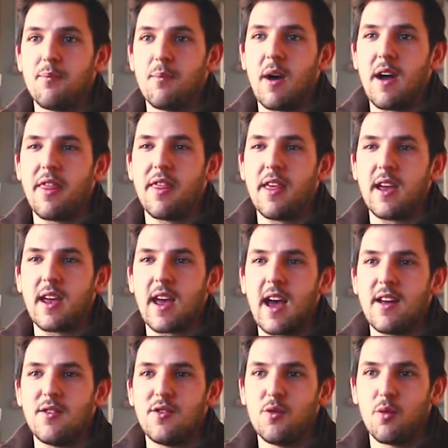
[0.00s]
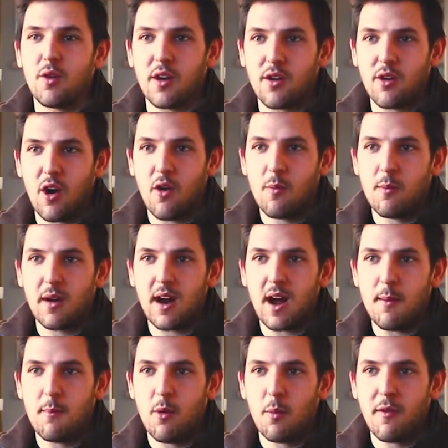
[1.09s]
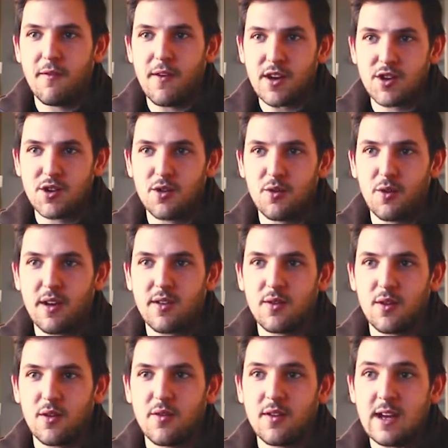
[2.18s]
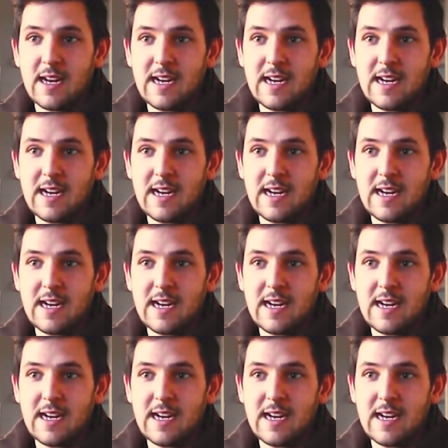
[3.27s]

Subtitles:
but I think as you want to grow and become more professional and sort of